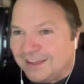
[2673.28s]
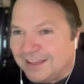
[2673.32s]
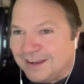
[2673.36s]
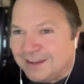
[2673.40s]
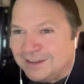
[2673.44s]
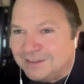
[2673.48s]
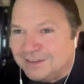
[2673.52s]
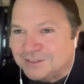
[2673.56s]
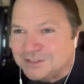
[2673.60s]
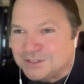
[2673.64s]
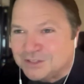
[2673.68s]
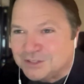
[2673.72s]

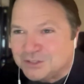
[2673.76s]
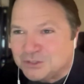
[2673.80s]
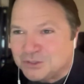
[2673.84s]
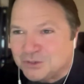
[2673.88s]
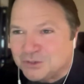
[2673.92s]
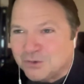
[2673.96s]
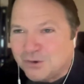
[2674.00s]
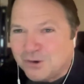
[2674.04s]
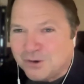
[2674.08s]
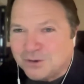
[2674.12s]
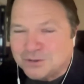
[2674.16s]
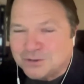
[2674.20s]
And as the
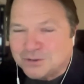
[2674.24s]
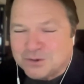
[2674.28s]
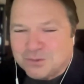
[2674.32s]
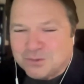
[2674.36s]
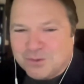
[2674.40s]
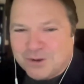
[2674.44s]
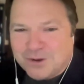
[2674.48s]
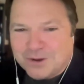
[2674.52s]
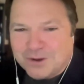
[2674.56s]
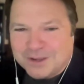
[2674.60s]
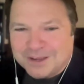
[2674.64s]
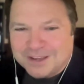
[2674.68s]
jurors
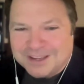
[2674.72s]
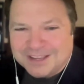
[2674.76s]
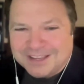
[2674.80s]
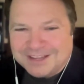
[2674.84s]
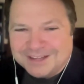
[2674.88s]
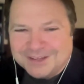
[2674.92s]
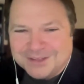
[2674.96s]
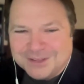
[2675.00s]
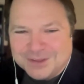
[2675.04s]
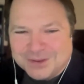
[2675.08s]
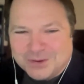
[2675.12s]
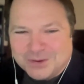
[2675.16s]
are walking
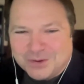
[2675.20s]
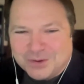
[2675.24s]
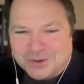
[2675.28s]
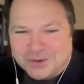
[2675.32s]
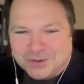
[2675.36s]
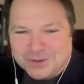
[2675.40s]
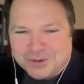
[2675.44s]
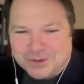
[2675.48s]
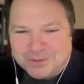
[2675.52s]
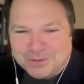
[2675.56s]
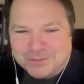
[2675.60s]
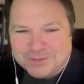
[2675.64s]
into the
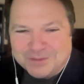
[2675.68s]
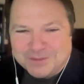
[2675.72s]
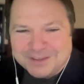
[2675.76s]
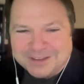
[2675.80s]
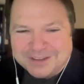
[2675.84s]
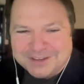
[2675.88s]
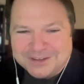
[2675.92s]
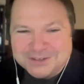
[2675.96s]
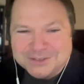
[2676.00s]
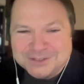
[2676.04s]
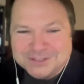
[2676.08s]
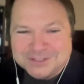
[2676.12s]
courtroom,
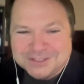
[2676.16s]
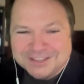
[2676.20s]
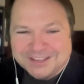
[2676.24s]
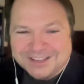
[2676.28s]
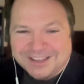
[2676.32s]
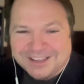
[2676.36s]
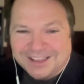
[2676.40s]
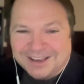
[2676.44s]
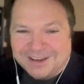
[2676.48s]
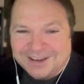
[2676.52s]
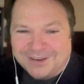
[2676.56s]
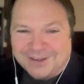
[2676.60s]
here's
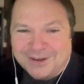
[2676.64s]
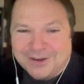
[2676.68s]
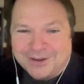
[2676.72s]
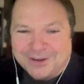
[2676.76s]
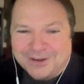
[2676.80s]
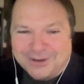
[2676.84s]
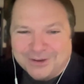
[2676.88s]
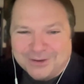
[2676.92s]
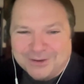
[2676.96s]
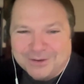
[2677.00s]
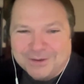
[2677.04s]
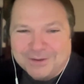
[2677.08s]
a
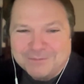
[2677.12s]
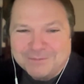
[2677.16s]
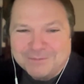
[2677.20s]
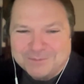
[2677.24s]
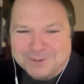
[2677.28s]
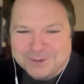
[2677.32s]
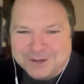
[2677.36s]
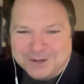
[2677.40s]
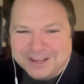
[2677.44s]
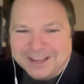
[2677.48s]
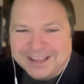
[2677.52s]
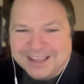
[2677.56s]
lawyer
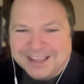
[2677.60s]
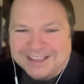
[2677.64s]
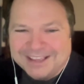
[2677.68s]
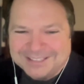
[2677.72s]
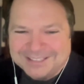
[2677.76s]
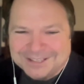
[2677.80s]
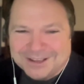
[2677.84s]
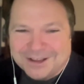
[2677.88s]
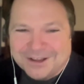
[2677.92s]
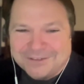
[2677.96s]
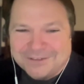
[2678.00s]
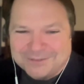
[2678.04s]
putting
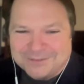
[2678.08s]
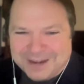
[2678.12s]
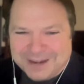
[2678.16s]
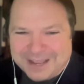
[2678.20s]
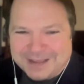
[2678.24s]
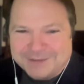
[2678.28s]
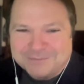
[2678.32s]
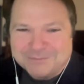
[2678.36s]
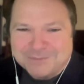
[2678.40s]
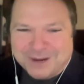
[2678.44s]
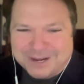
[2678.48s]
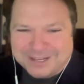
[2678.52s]
a soft
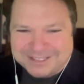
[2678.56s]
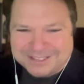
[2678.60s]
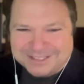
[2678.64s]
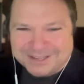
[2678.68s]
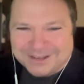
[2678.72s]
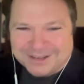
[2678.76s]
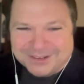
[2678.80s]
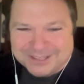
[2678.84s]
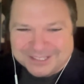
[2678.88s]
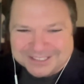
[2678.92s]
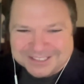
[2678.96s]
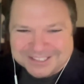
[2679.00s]
neck
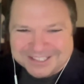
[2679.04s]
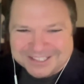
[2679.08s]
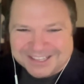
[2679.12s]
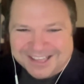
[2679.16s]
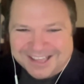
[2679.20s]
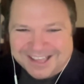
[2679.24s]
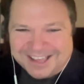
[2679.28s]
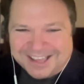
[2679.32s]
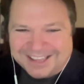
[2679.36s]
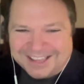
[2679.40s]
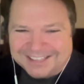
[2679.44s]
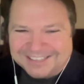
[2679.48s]
brace on his
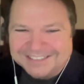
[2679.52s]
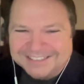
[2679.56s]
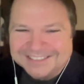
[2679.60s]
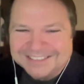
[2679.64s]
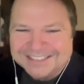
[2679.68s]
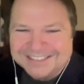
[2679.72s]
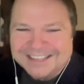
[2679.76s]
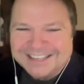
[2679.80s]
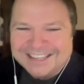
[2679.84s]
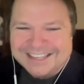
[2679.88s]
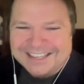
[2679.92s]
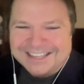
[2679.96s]
client.
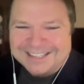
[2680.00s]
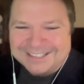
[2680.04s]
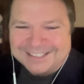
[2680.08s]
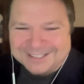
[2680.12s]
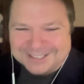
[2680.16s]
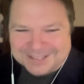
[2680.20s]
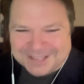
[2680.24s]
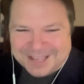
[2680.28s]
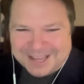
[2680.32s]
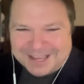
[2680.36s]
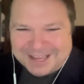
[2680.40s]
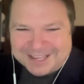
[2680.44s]
It
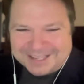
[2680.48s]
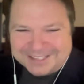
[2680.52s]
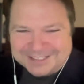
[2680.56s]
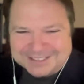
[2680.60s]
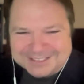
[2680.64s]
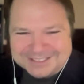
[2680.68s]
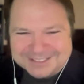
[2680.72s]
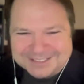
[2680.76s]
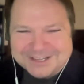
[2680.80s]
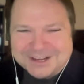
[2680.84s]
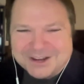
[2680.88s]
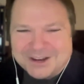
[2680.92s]
looked like
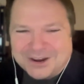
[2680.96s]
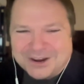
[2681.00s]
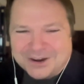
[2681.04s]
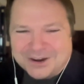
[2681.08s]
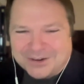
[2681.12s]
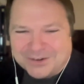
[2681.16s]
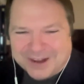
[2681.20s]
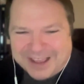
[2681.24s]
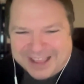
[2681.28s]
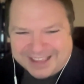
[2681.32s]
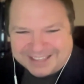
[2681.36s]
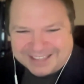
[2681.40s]
a
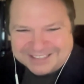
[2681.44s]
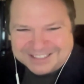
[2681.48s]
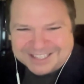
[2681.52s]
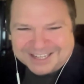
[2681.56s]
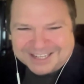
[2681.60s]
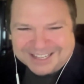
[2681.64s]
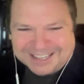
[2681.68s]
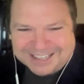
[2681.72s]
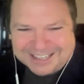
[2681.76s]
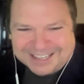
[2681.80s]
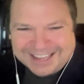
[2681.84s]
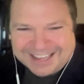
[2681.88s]
car
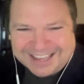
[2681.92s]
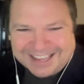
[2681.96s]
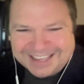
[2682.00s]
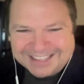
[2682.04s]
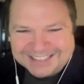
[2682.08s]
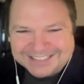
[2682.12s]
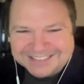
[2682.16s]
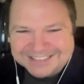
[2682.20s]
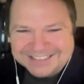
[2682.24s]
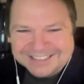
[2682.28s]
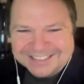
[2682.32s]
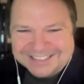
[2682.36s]
accident
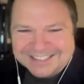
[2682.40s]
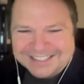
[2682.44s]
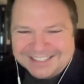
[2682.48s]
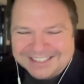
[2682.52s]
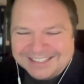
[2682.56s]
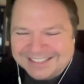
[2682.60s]
case,